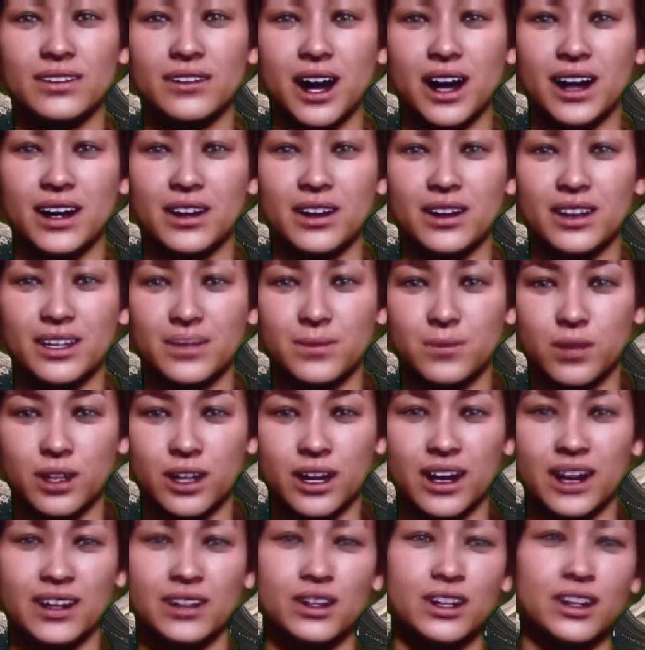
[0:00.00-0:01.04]
healthy
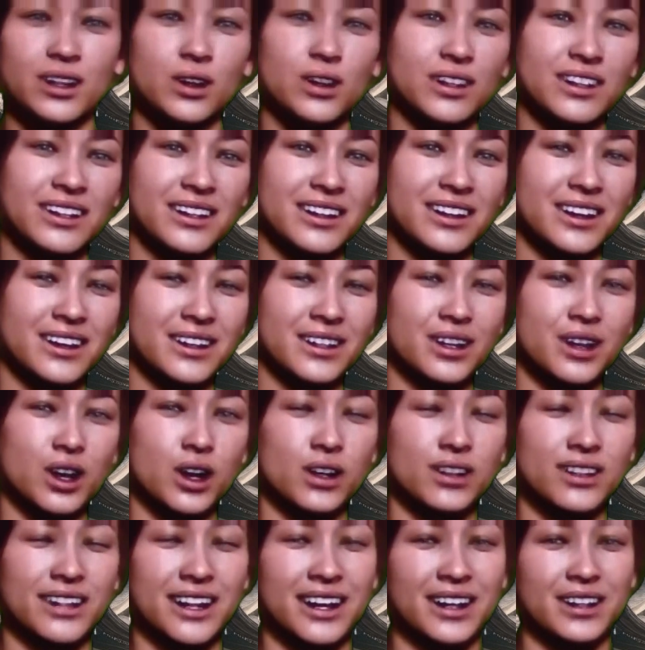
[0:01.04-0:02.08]
plant on your desk
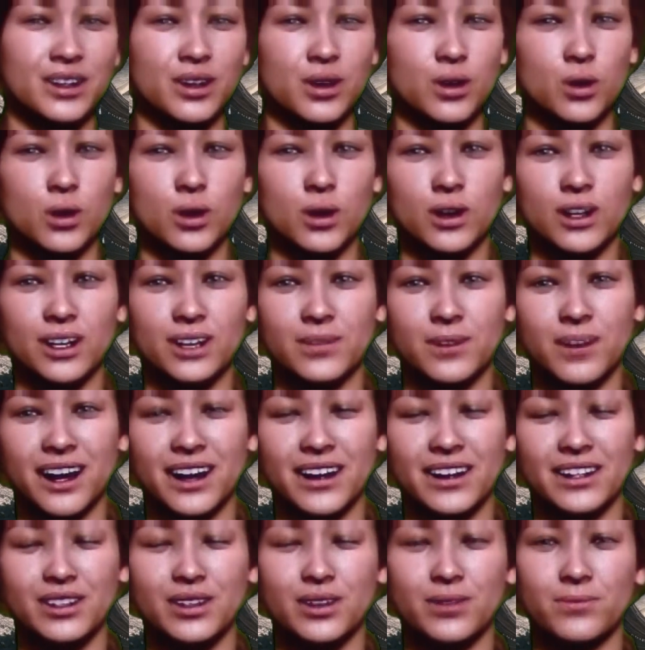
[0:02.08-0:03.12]
or near your
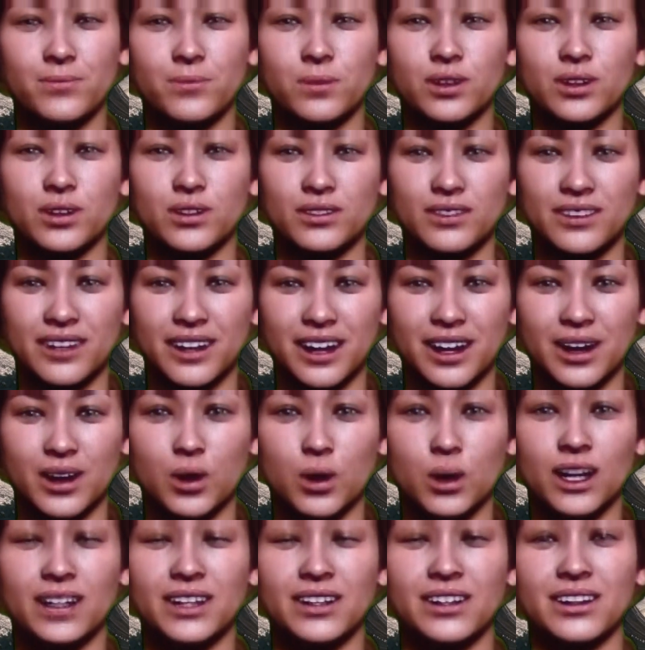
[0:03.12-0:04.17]
workspace to improve air
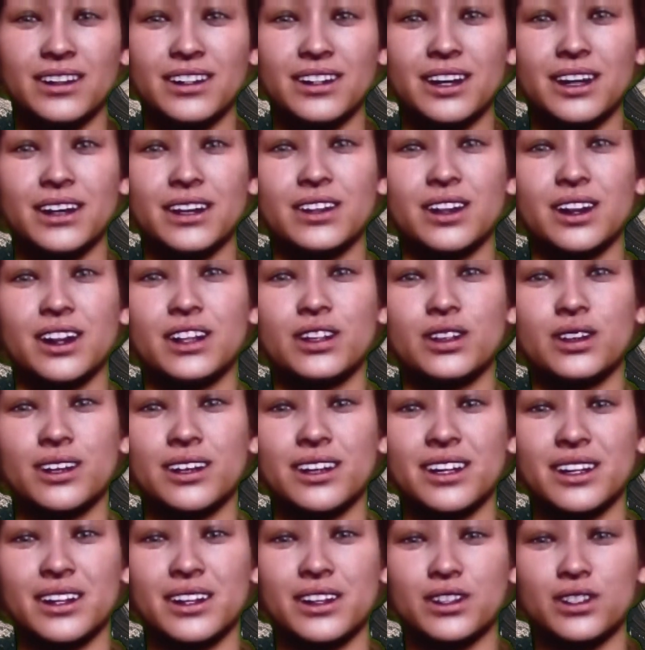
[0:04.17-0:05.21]
quality and
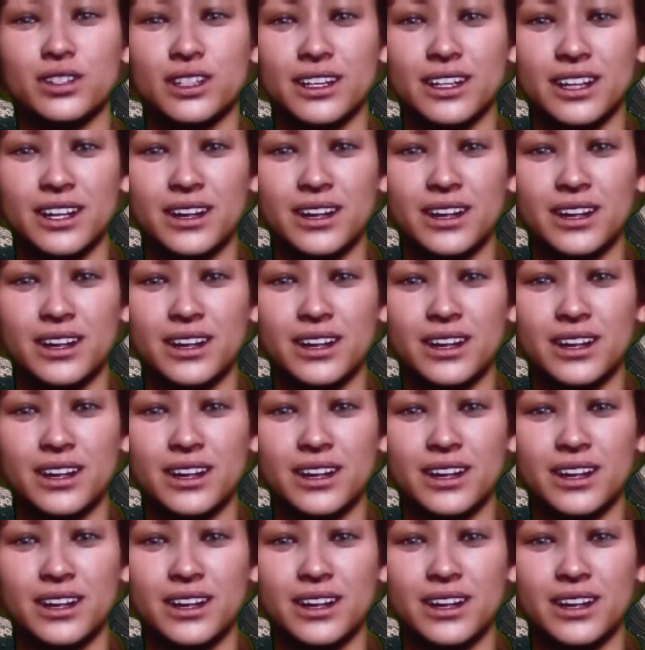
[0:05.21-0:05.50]
increase energy